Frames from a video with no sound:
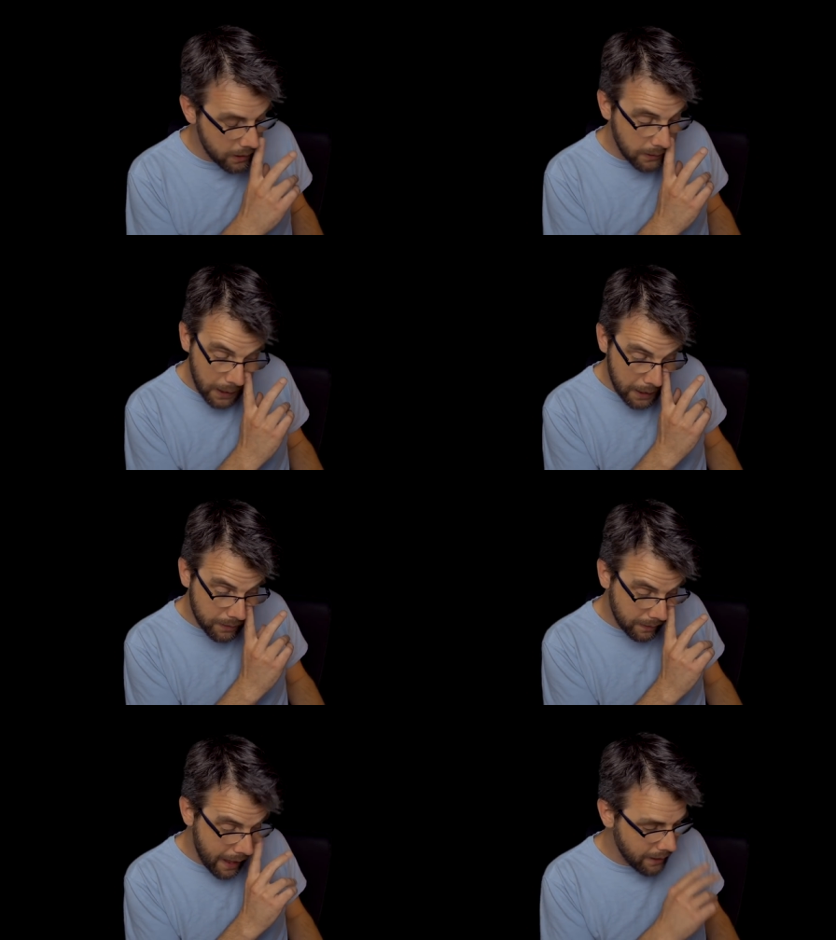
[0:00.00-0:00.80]
on at length
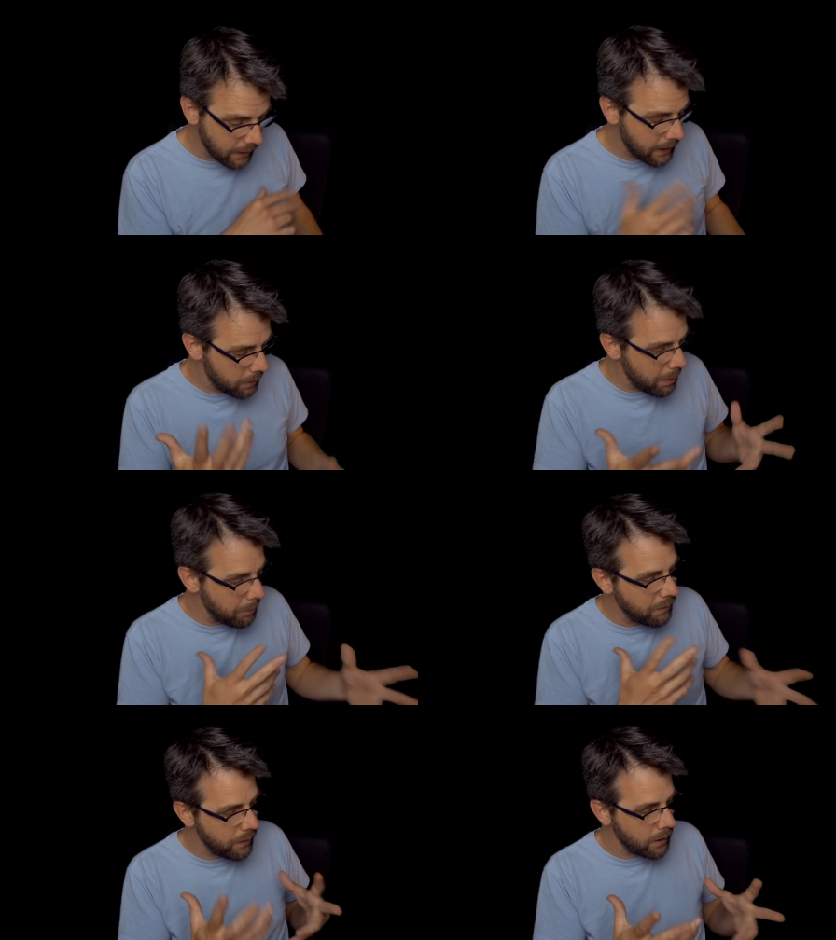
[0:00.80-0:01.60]
at that, and it made
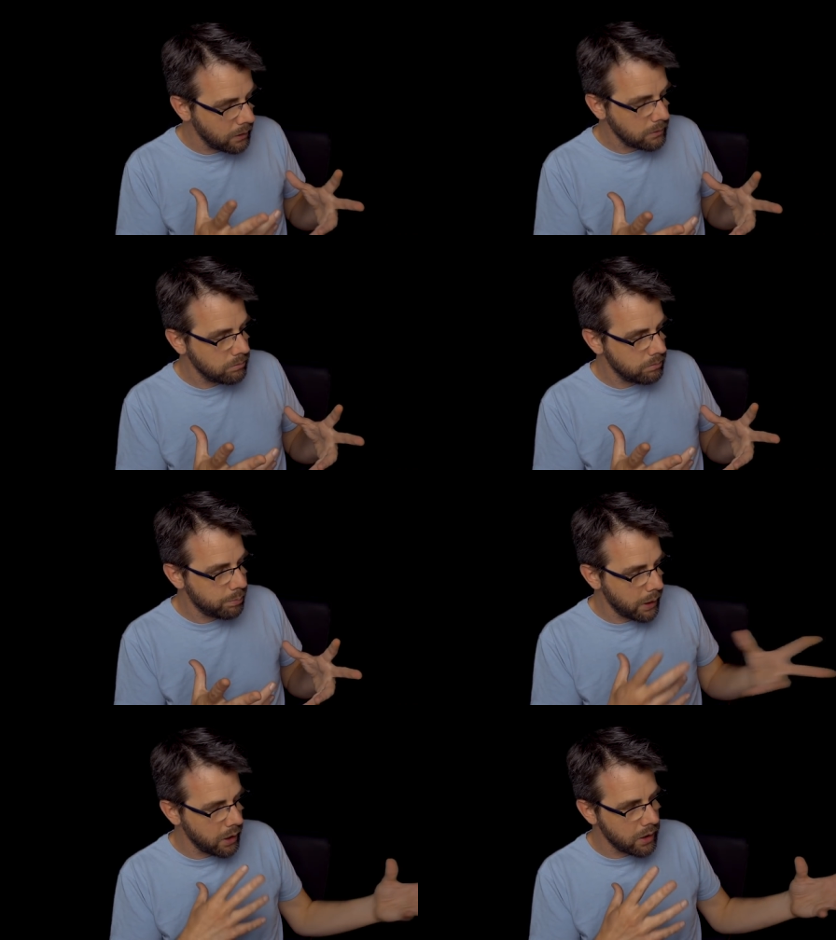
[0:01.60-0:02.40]
me feel
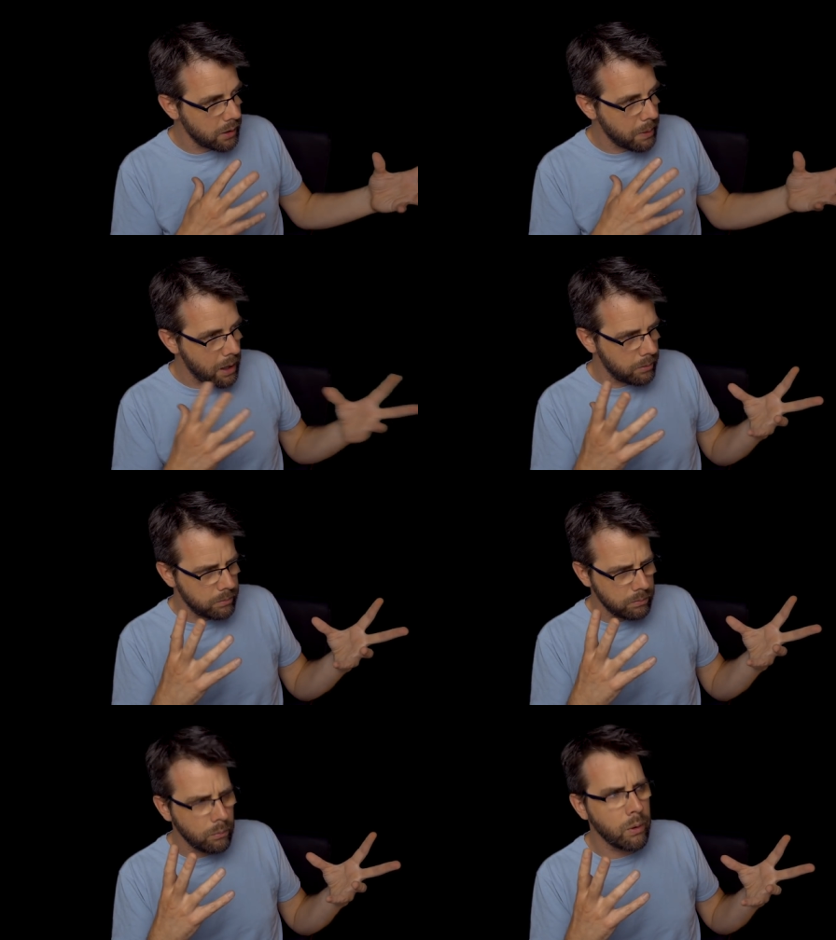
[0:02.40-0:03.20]
pretty good about
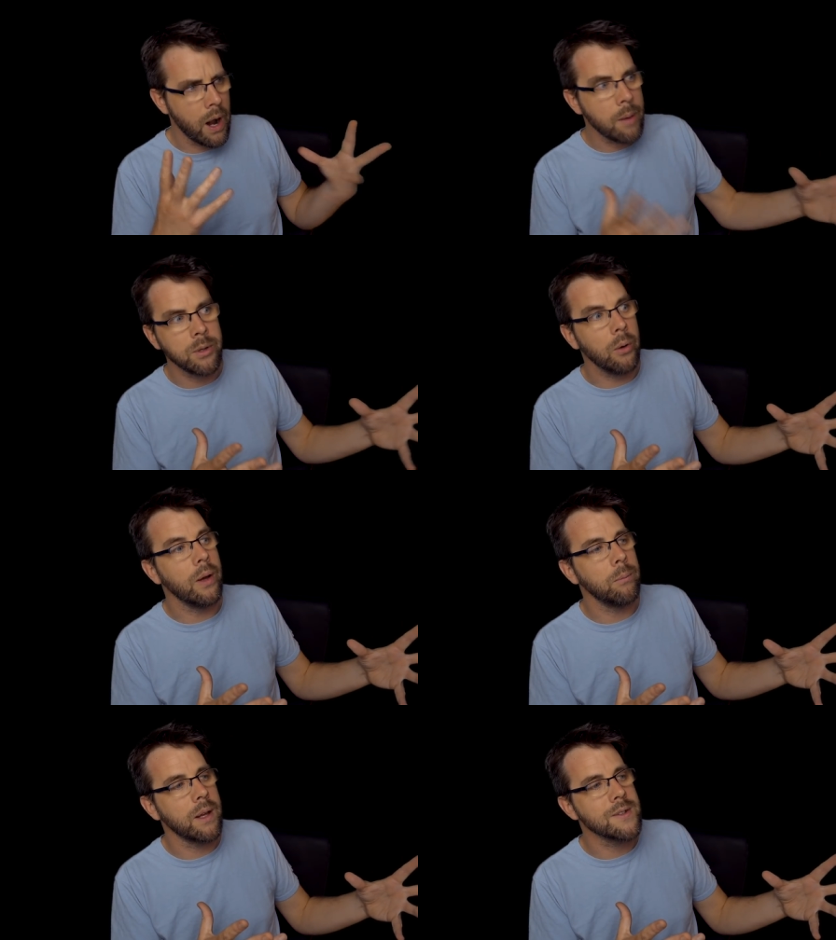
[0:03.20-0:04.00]
what I'm
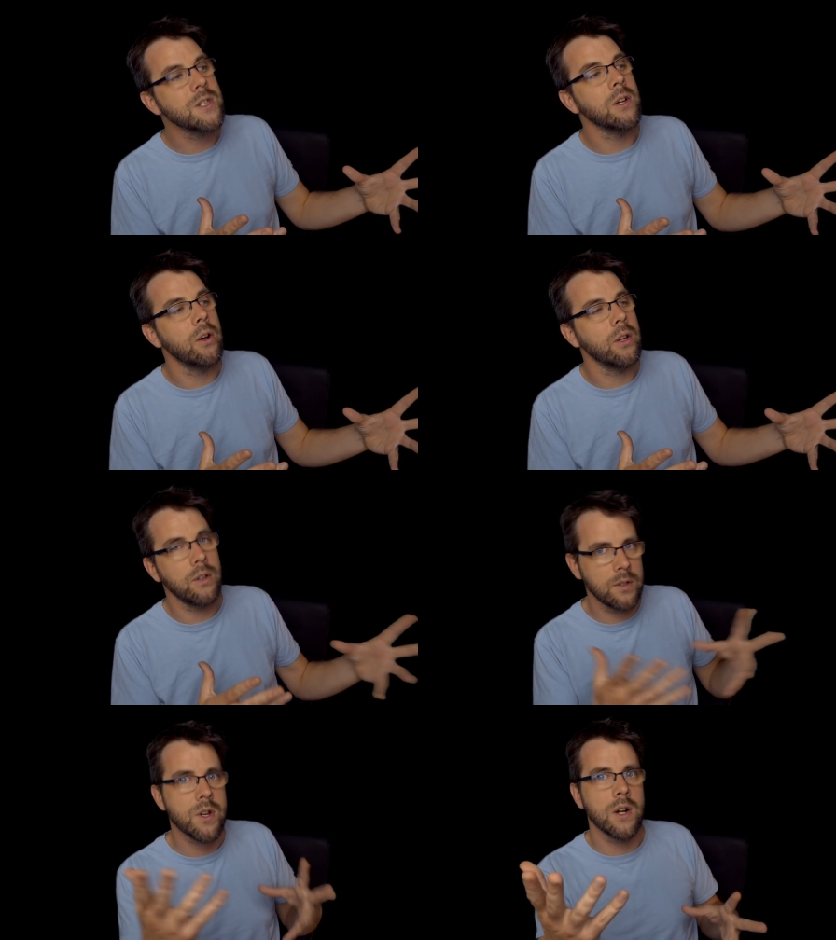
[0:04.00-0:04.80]
doing because you know you,
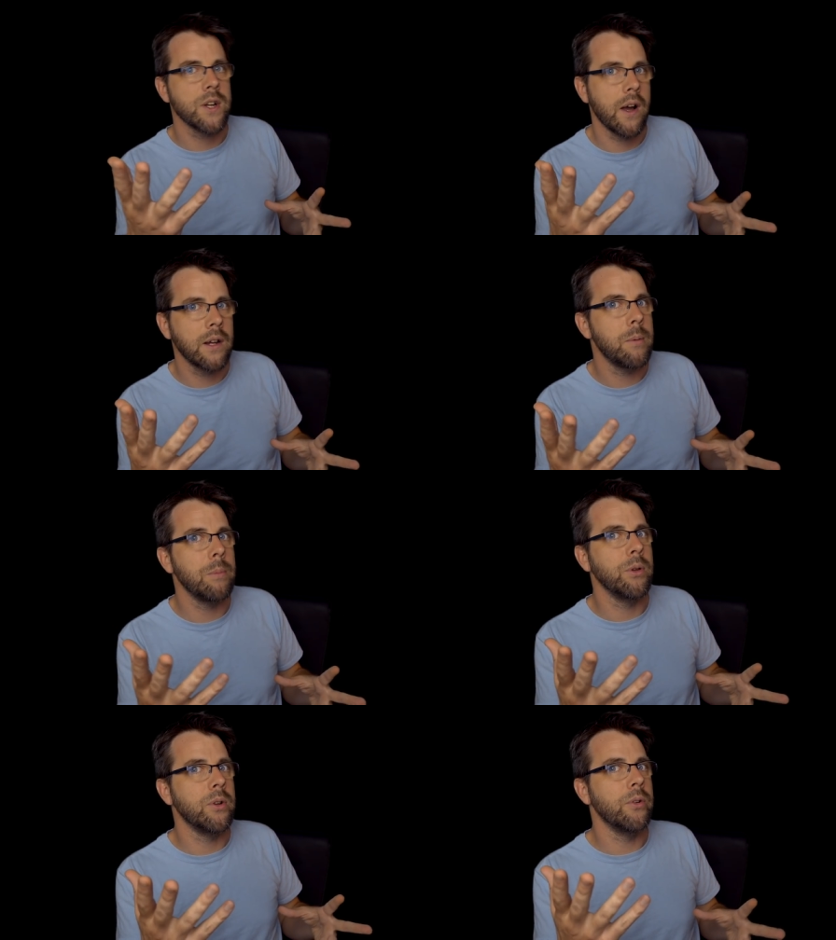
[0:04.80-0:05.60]
you start talking to
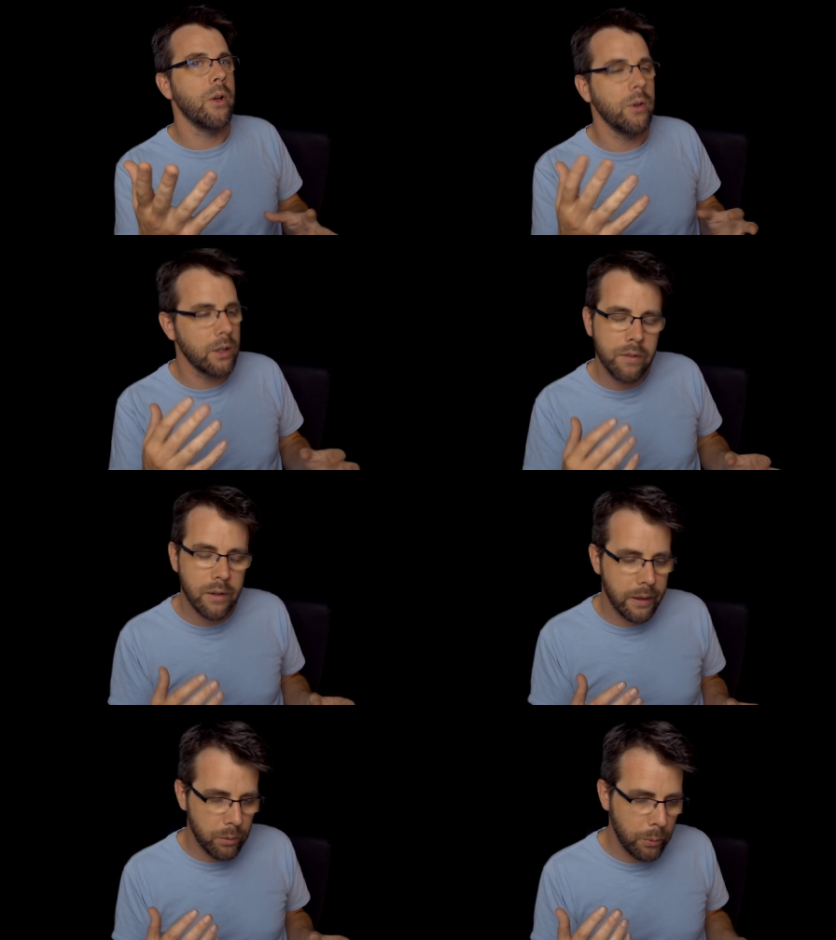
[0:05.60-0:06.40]
people who don't know you, they're
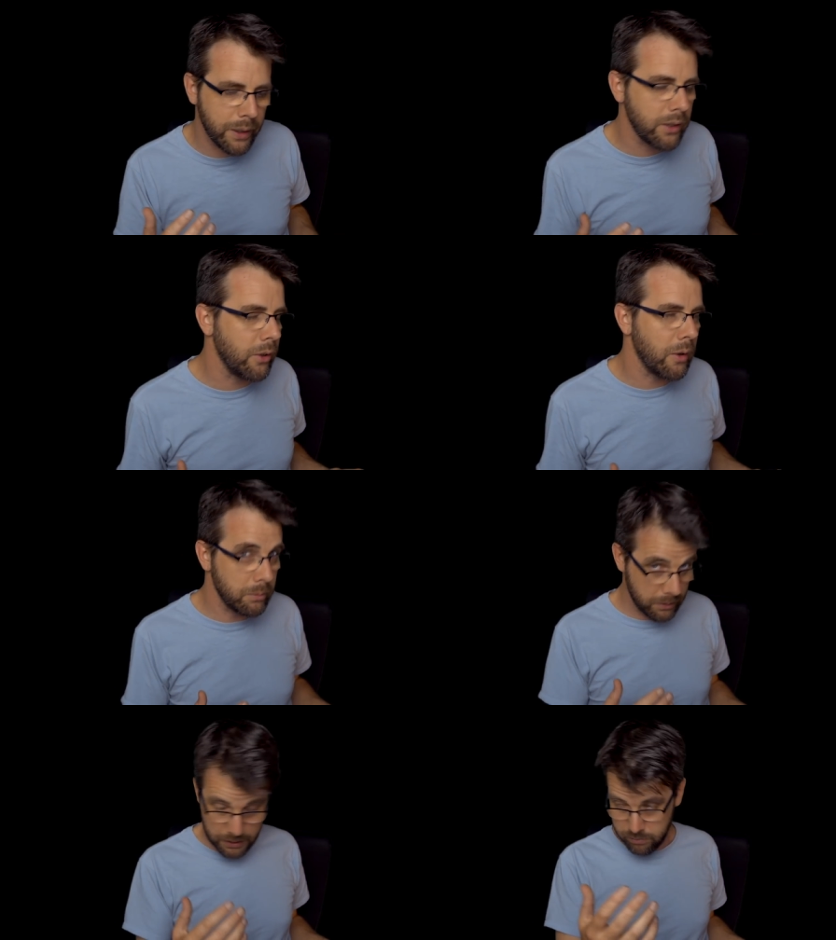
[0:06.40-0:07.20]
like, "Well, what do you do?"
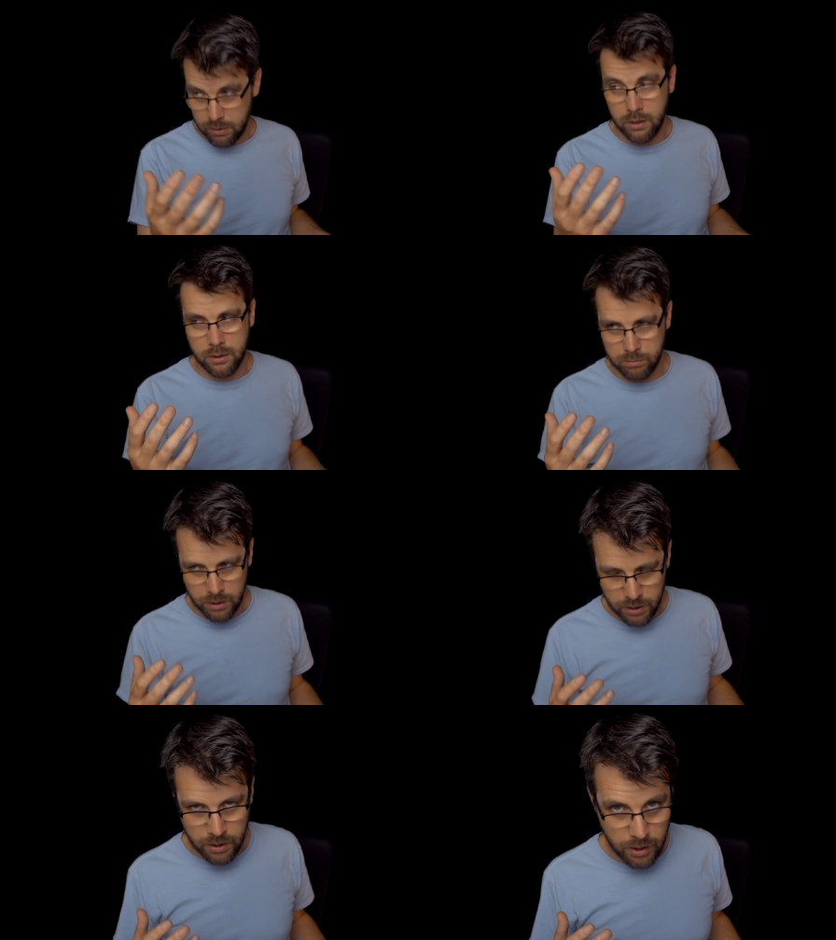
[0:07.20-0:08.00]
I'm like, "Well,
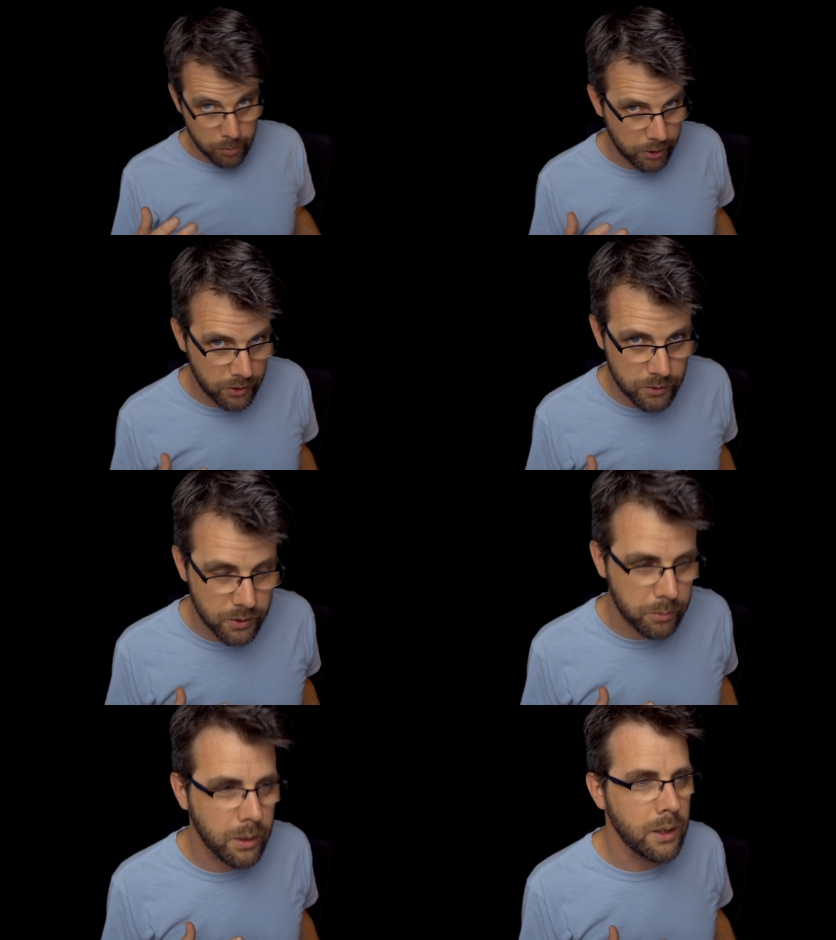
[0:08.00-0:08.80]
I'm on
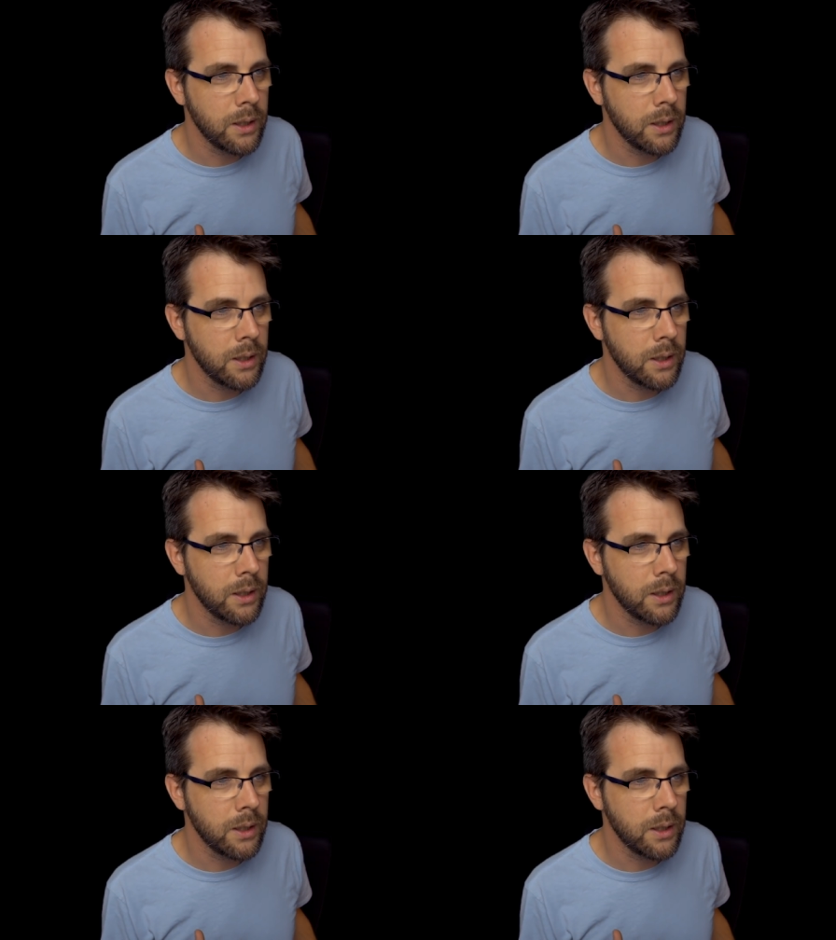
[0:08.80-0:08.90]
YouTube."